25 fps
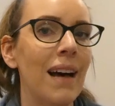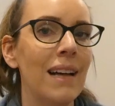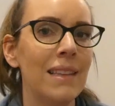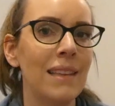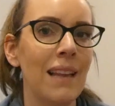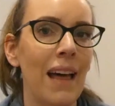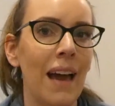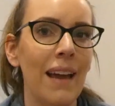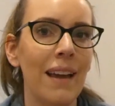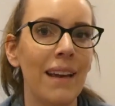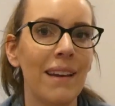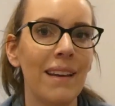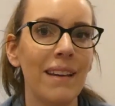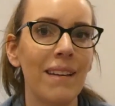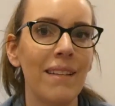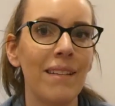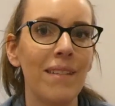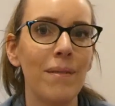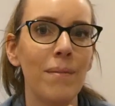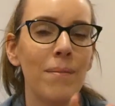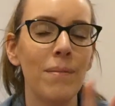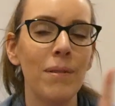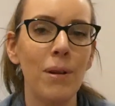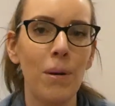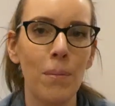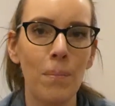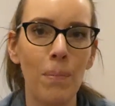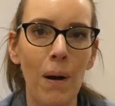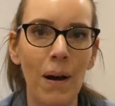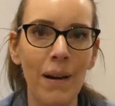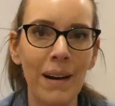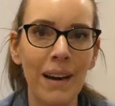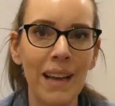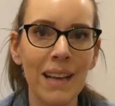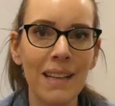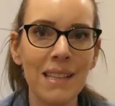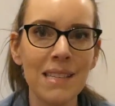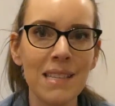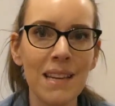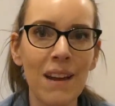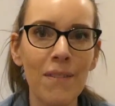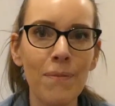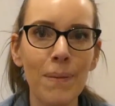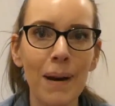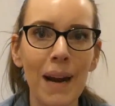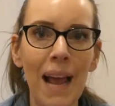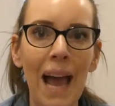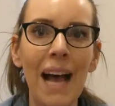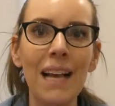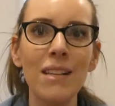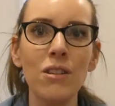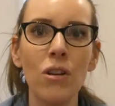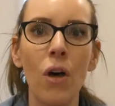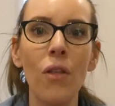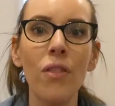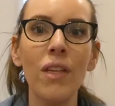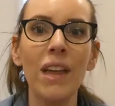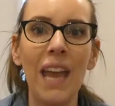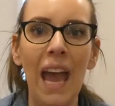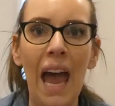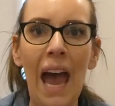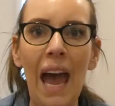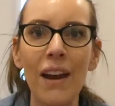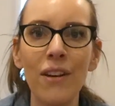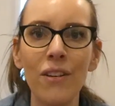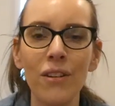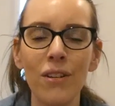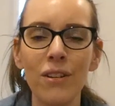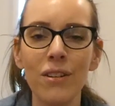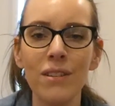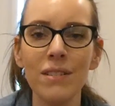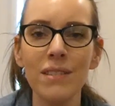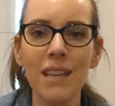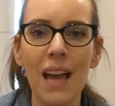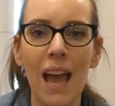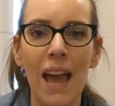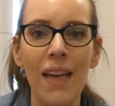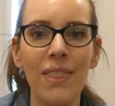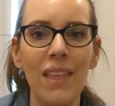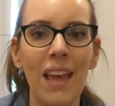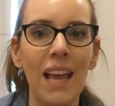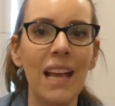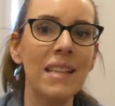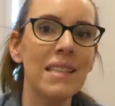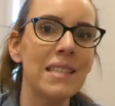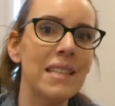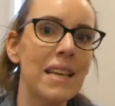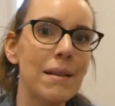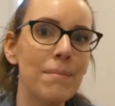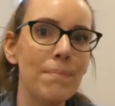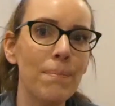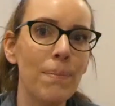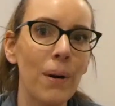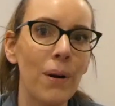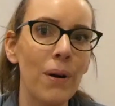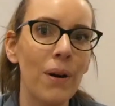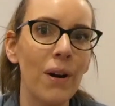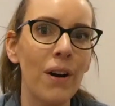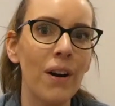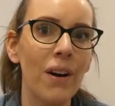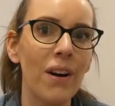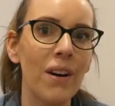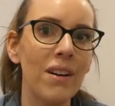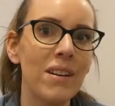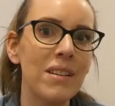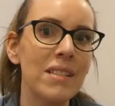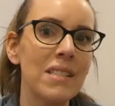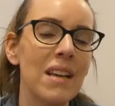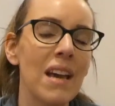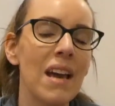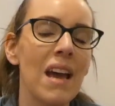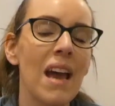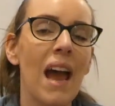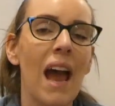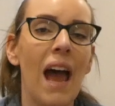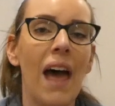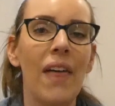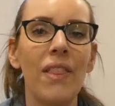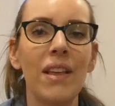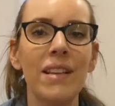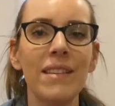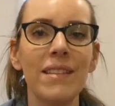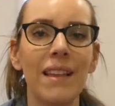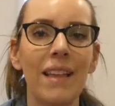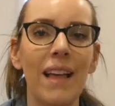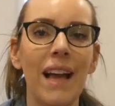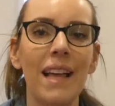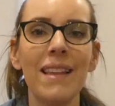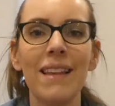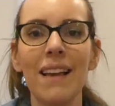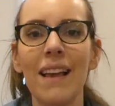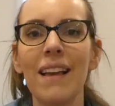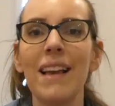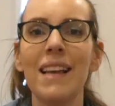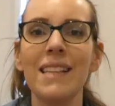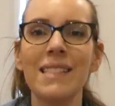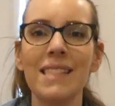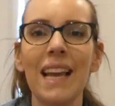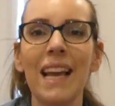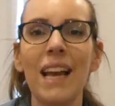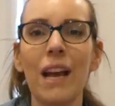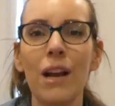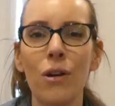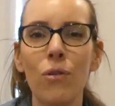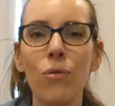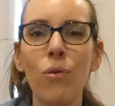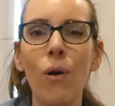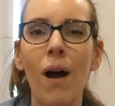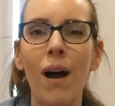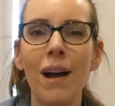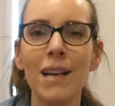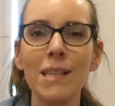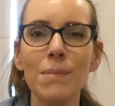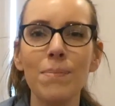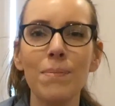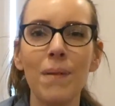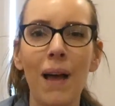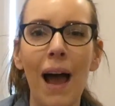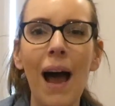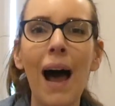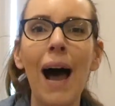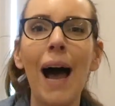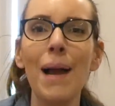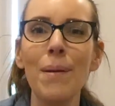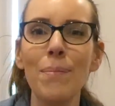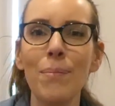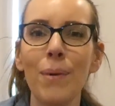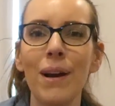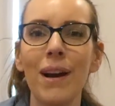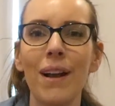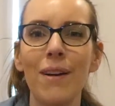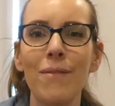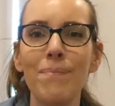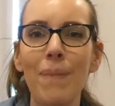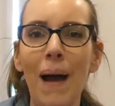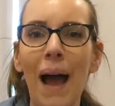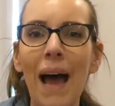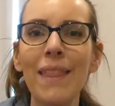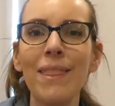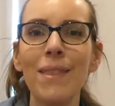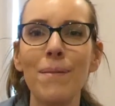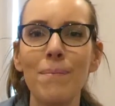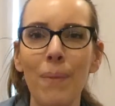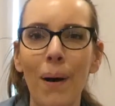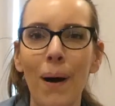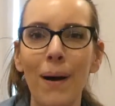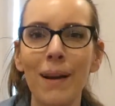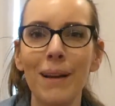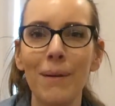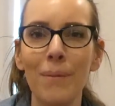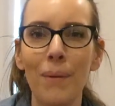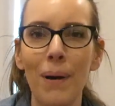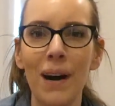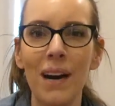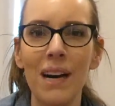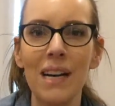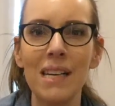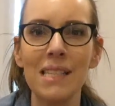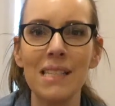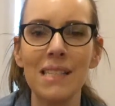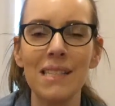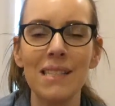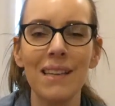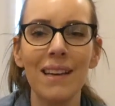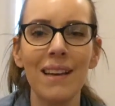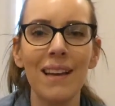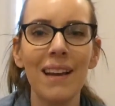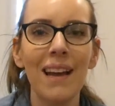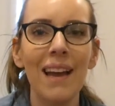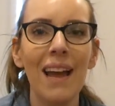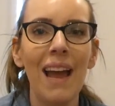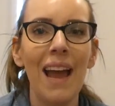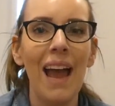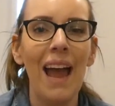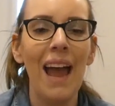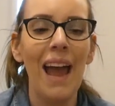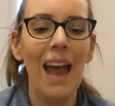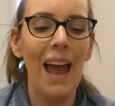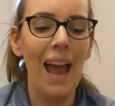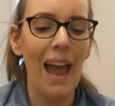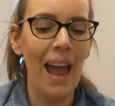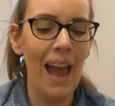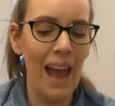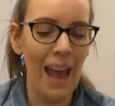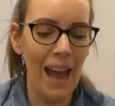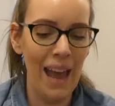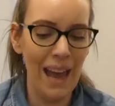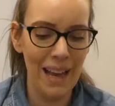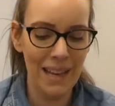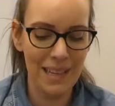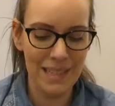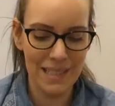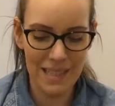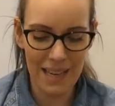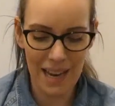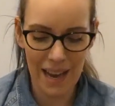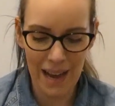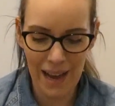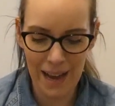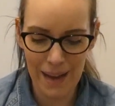like your body and stuff, but it has all the candles and the incense burners and things like that. It's like a hybrid of Bath and Body Works and